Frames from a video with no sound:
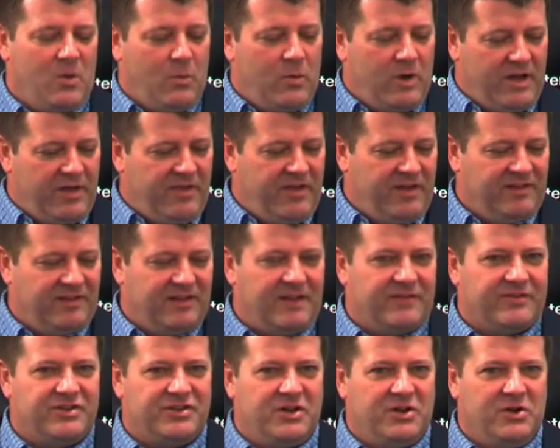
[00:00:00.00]
One of the things
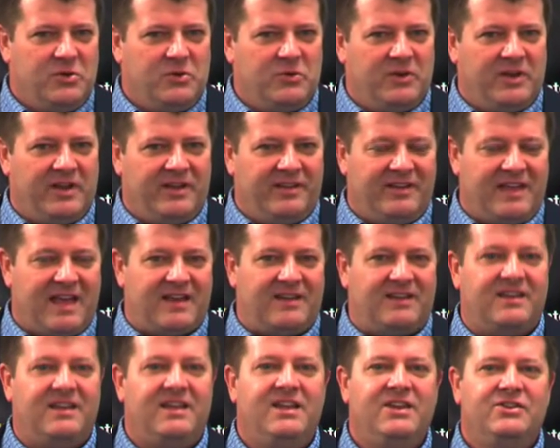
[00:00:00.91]
they've shown is
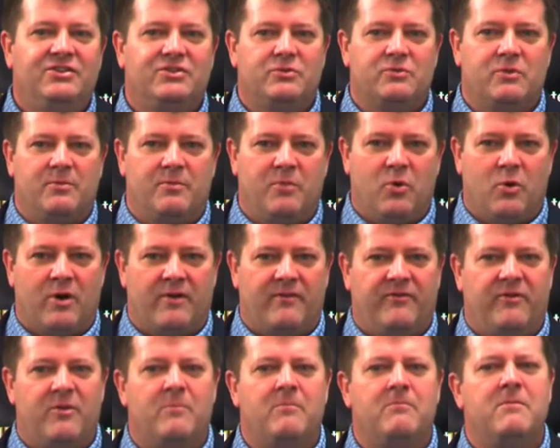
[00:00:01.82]
that teacher
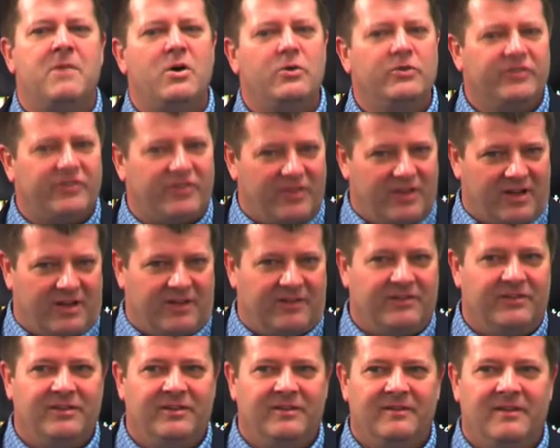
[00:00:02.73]
report for most
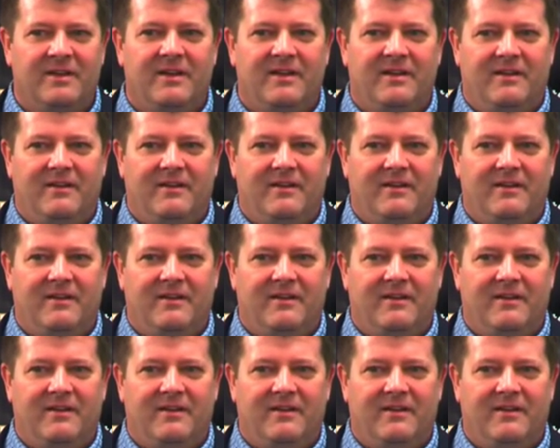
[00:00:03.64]
things